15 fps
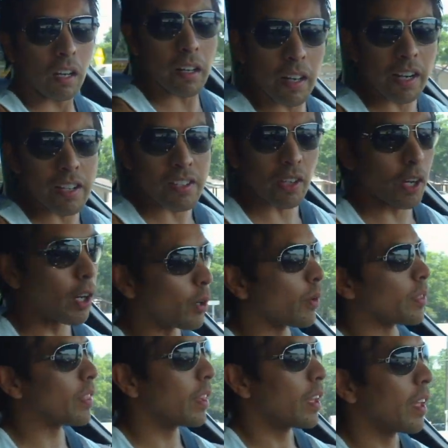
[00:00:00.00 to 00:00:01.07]
All right,
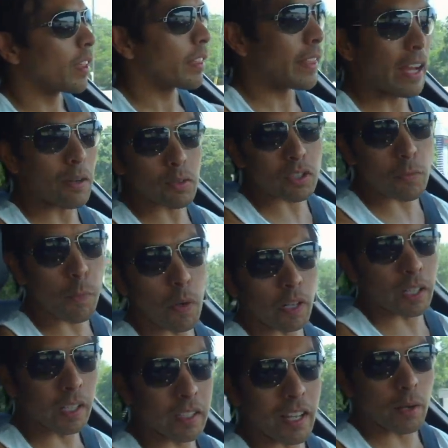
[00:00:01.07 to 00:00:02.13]
so that was a
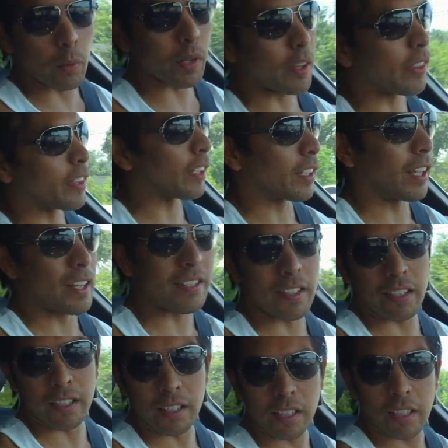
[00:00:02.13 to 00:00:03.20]
pretty good day. What do you think,
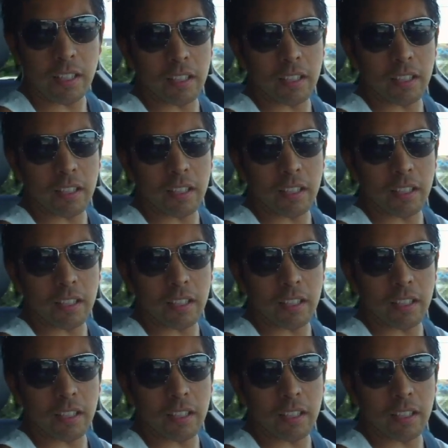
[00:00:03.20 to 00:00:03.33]
Nancy?